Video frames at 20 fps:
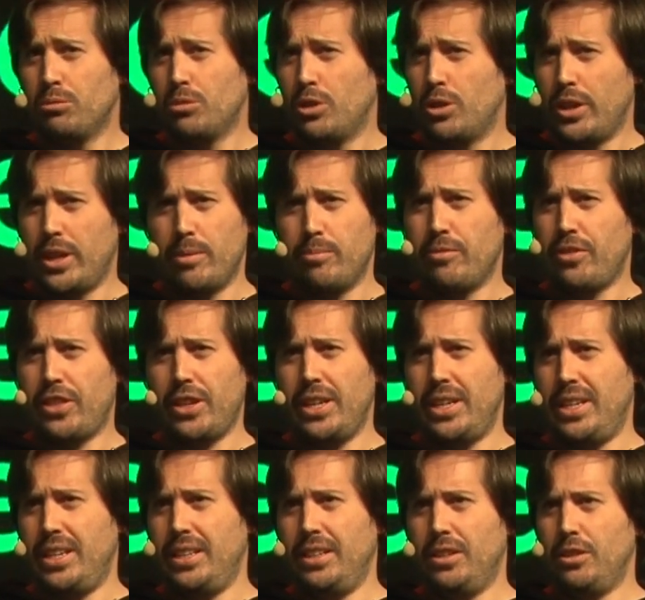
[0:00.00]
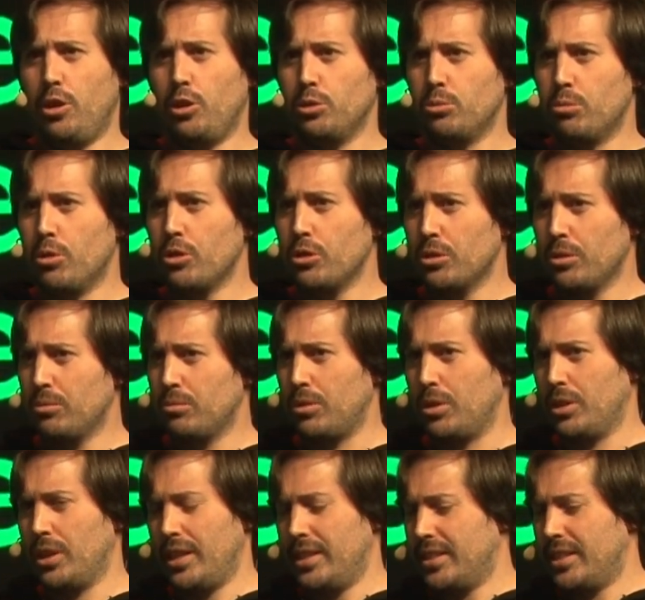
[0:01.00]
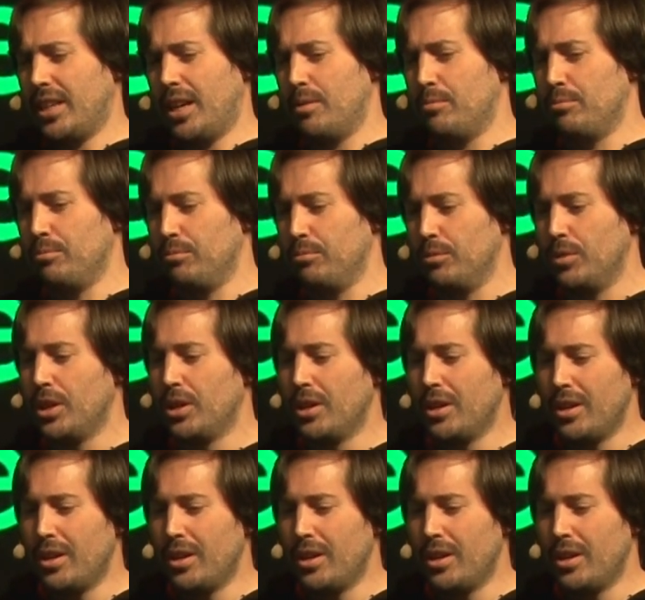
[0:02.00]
or M3 notebook, okay, some